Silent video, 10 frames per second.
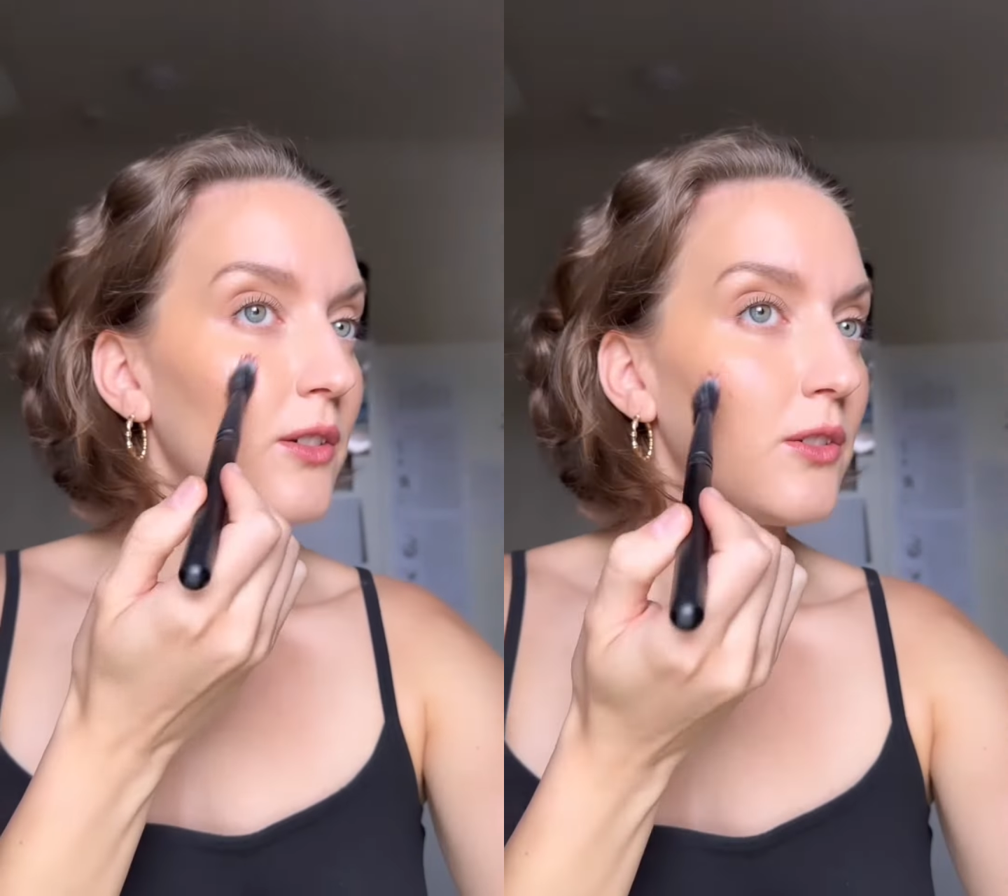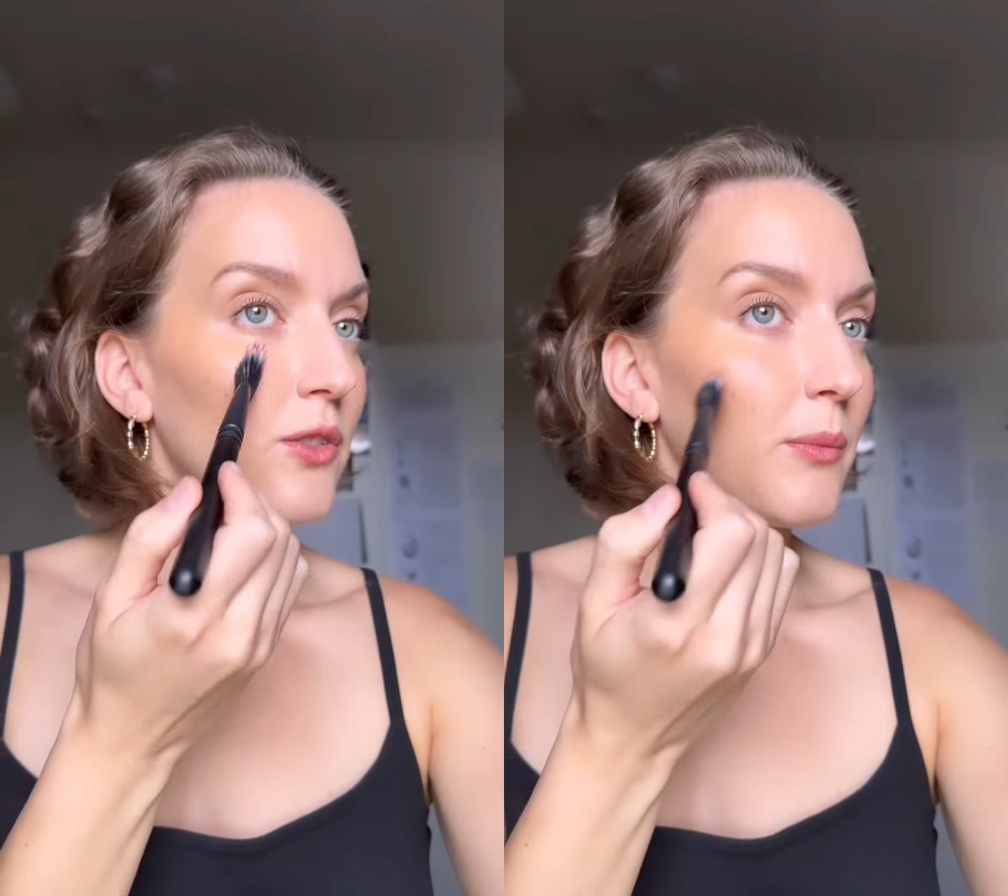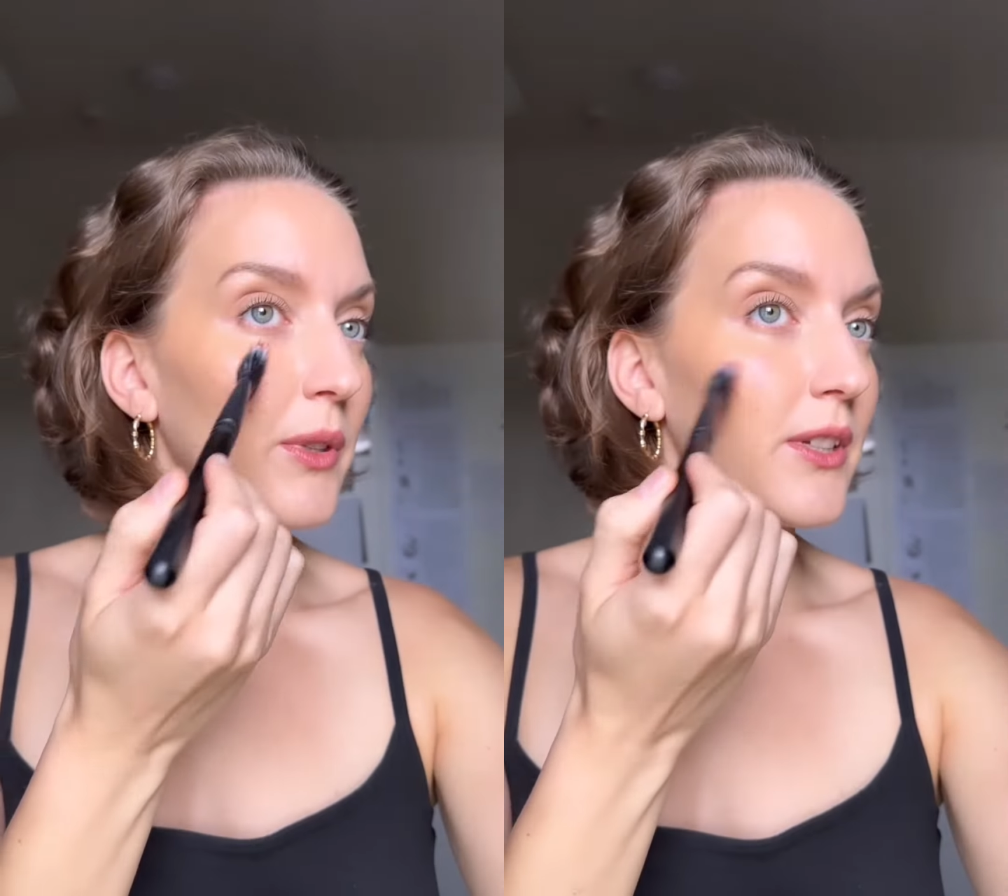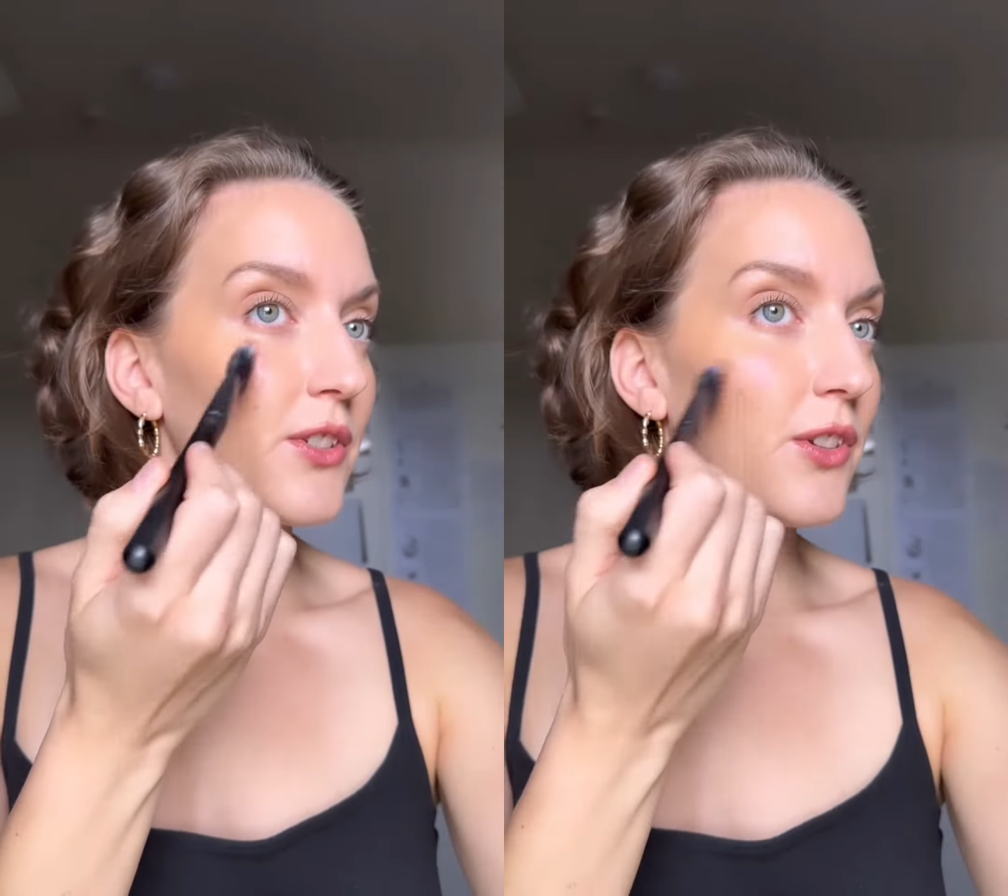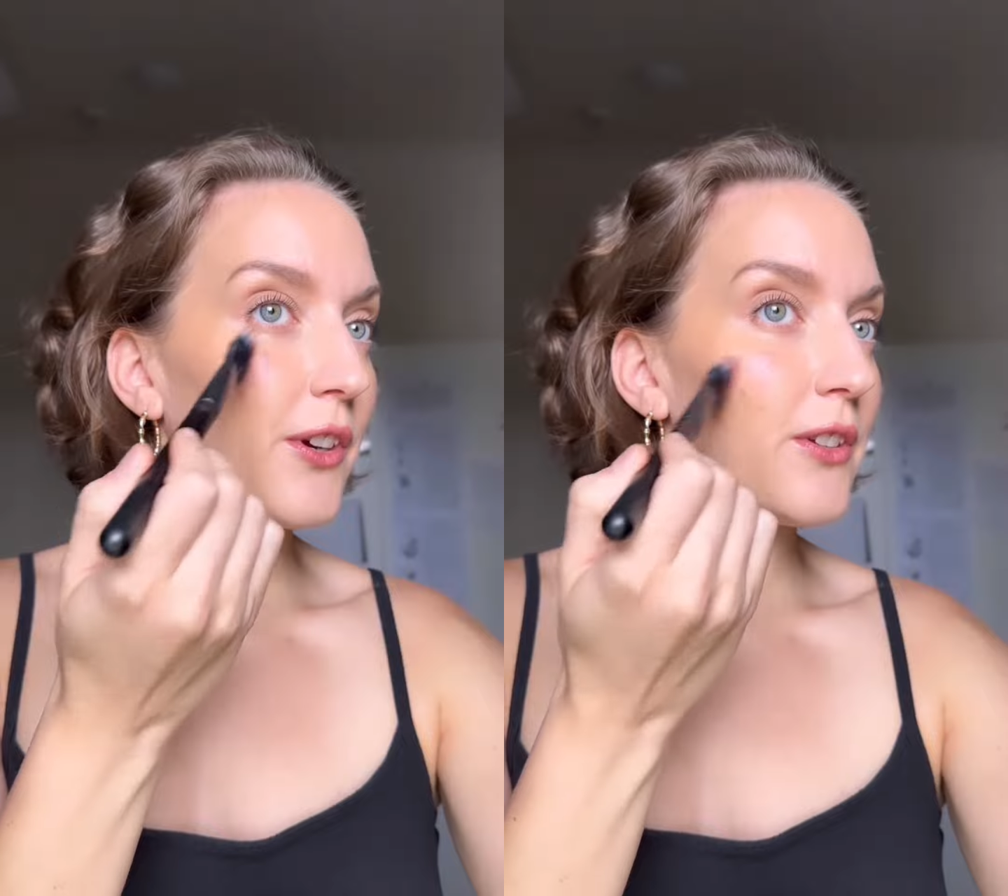So I'm going to
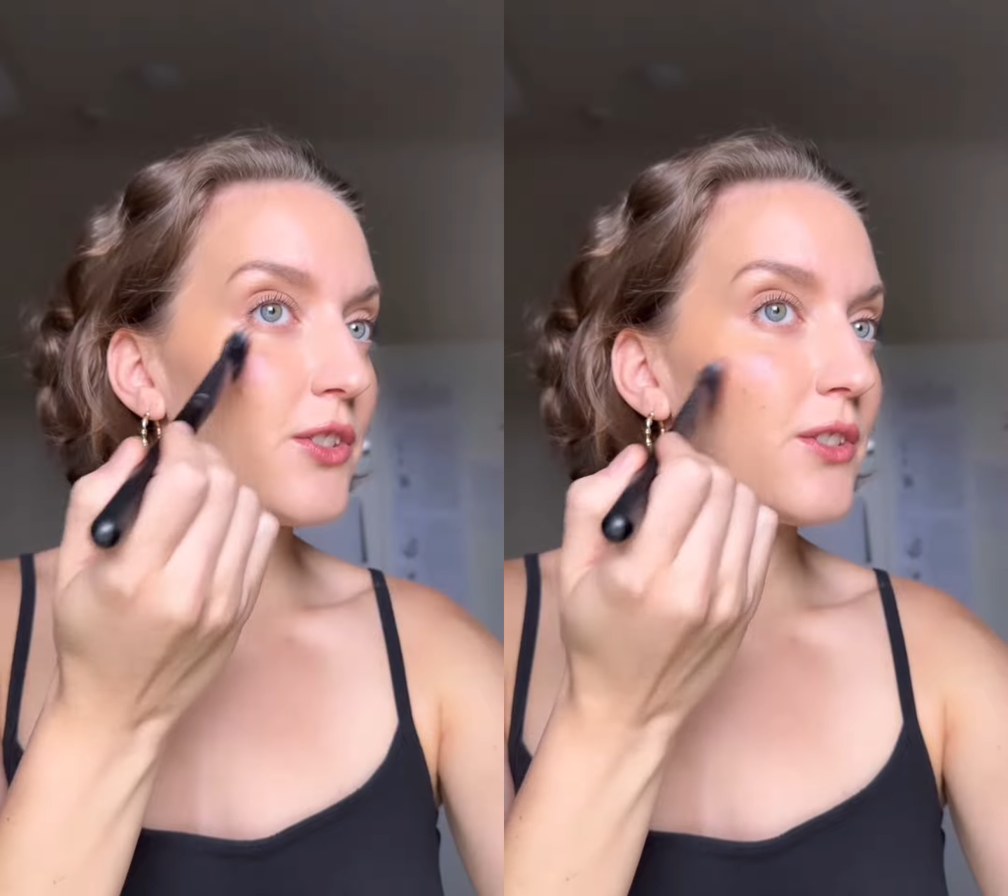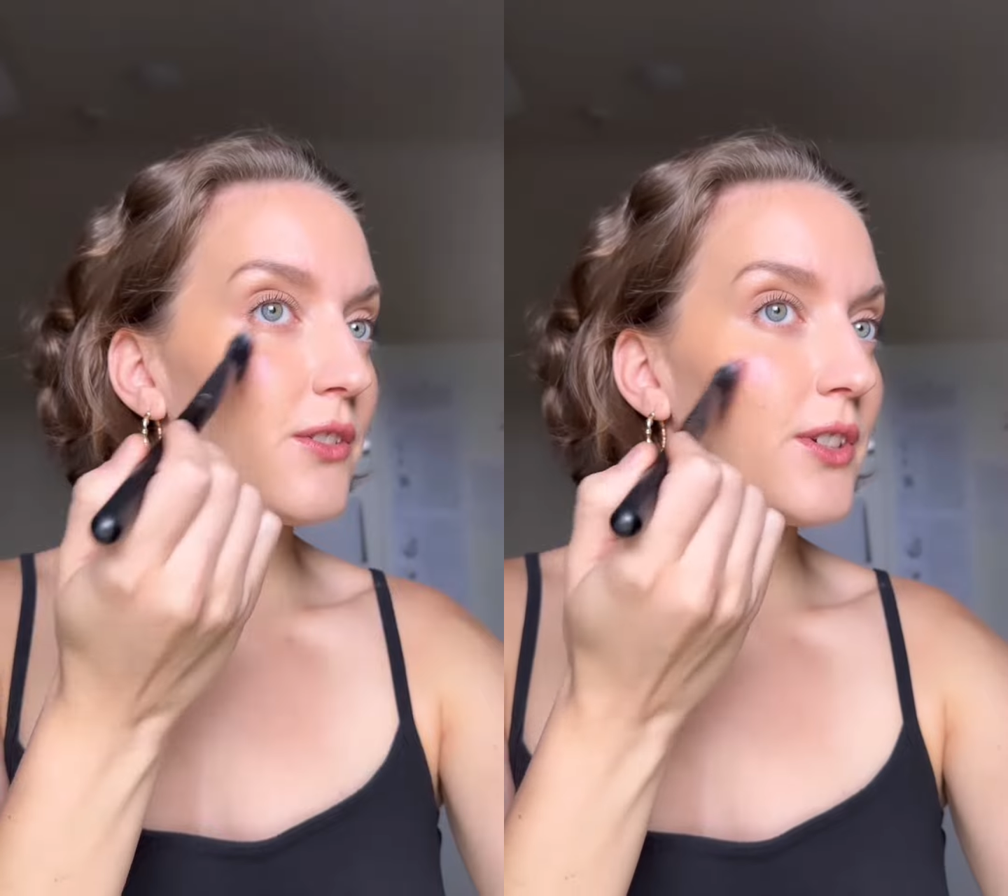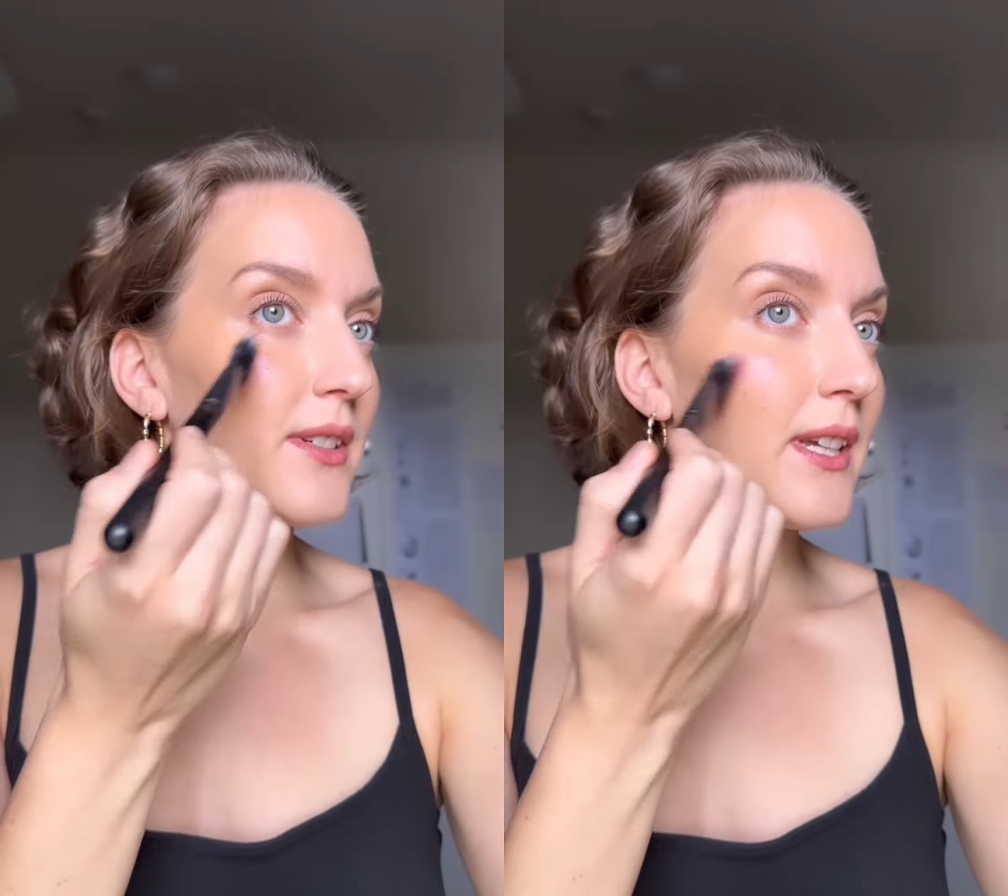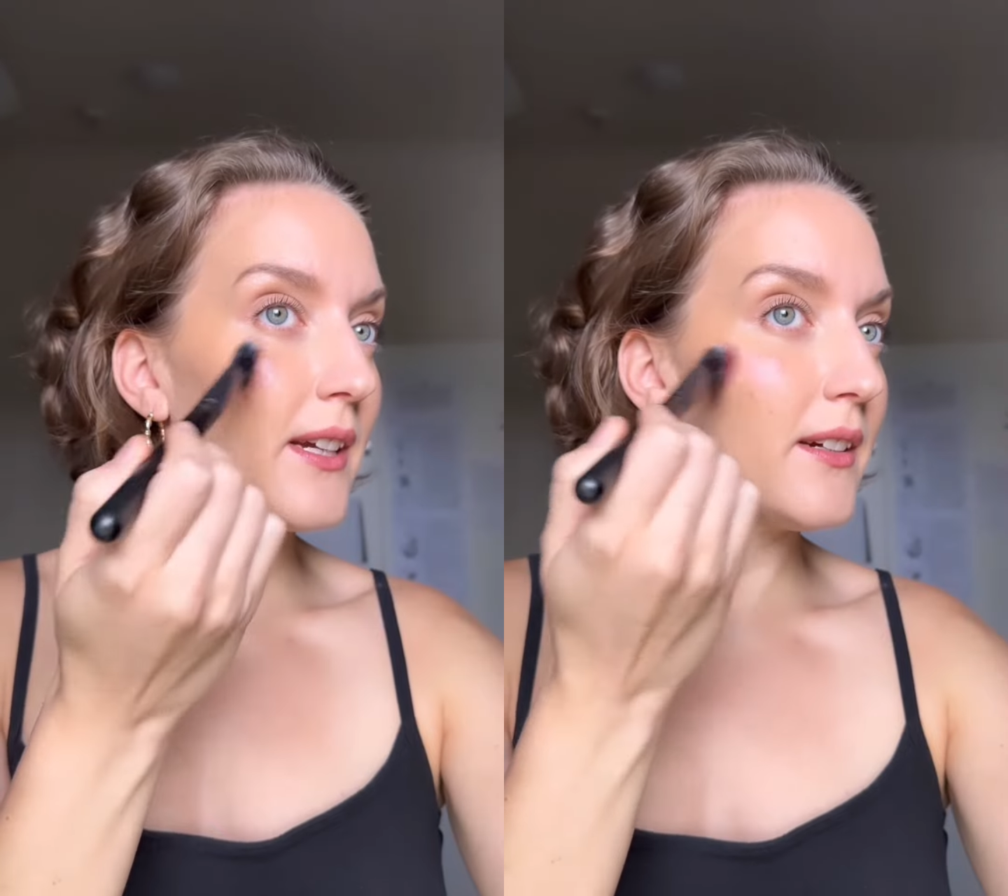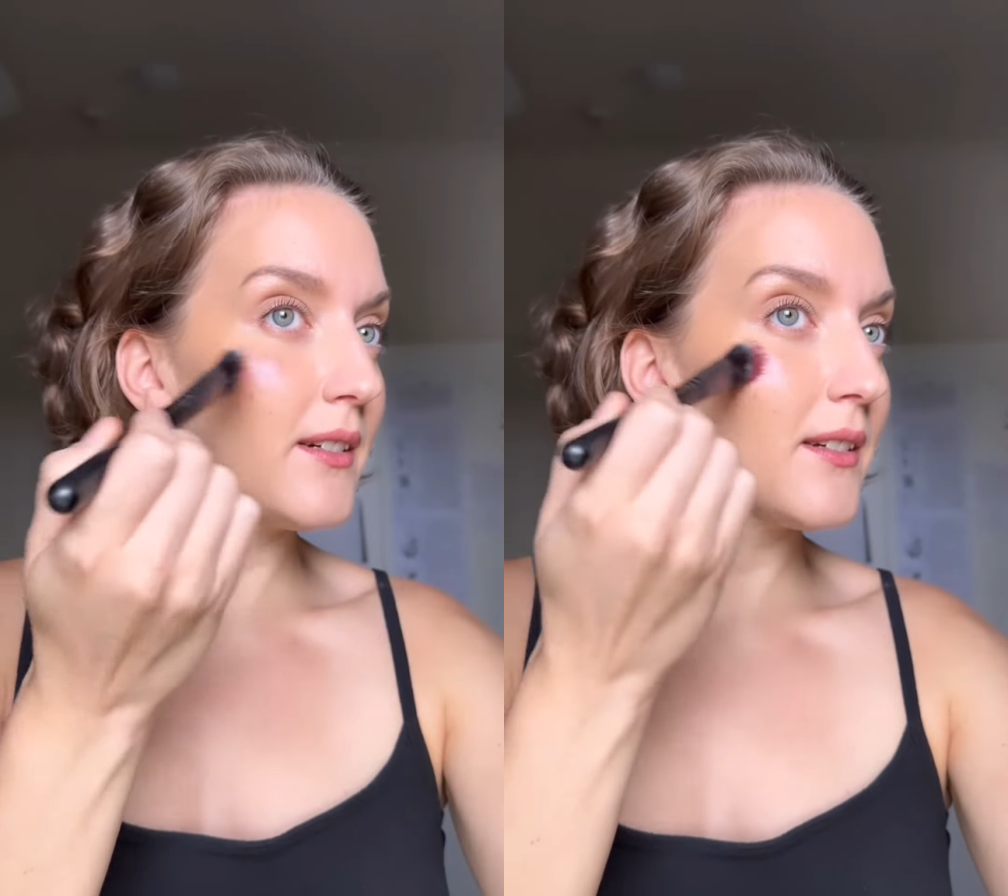start just
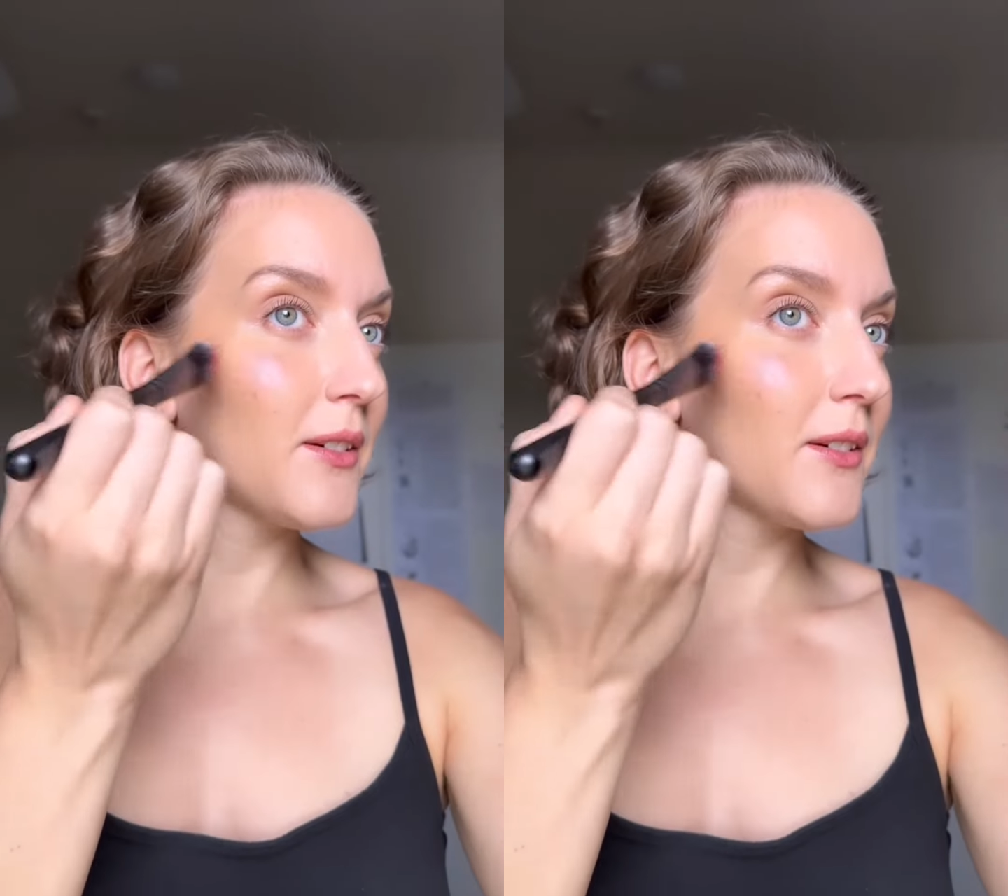here,